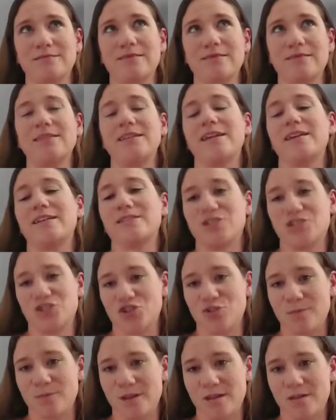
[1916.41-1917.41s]
linked
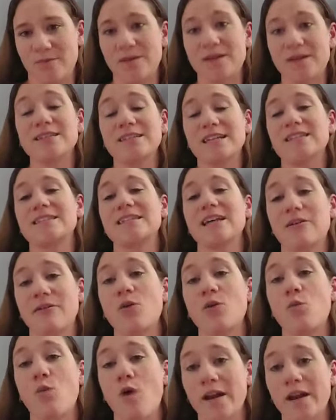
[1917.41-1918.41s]
to me, because that's how
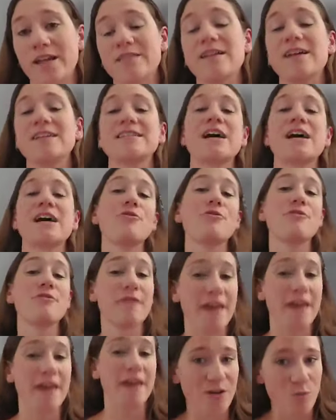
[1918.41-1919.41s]
I want it. That's how
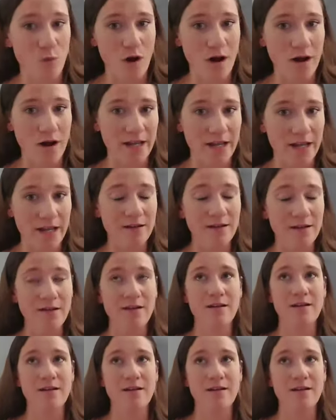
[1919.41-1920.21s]
they want it.